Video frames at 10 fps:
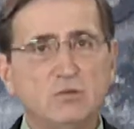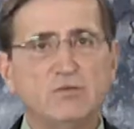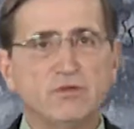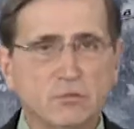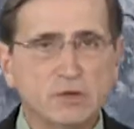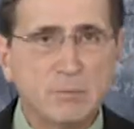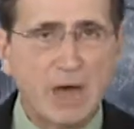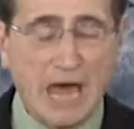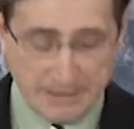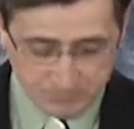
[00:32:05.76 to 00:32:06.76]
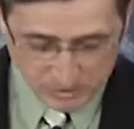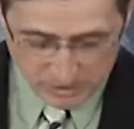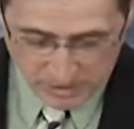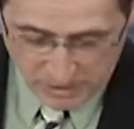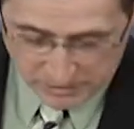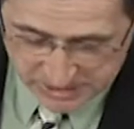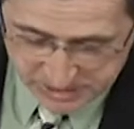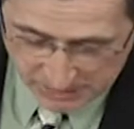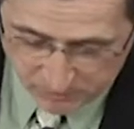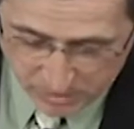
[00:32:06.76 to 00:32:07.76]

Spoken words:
We feel really bad. Listen,